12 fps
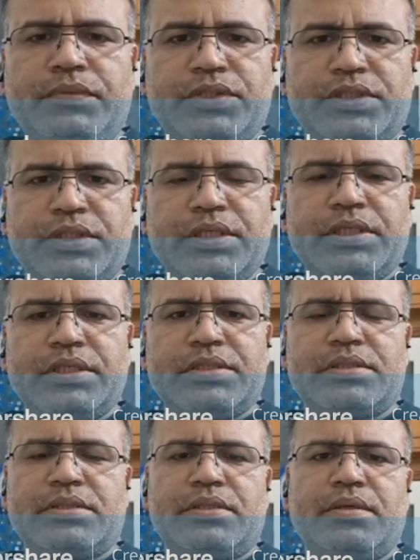study
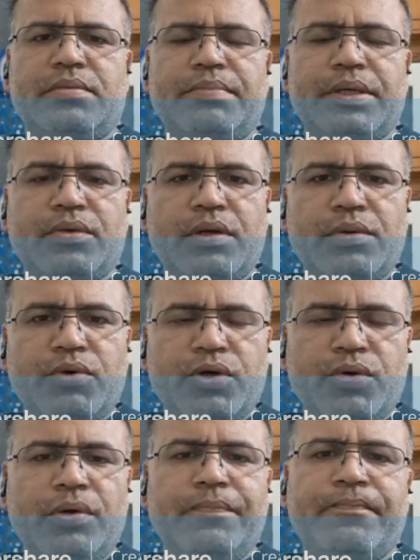this particular
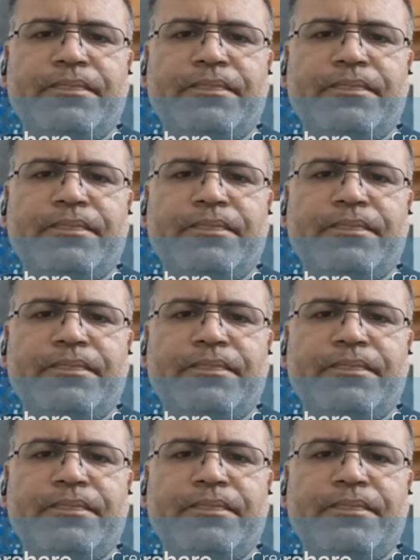module,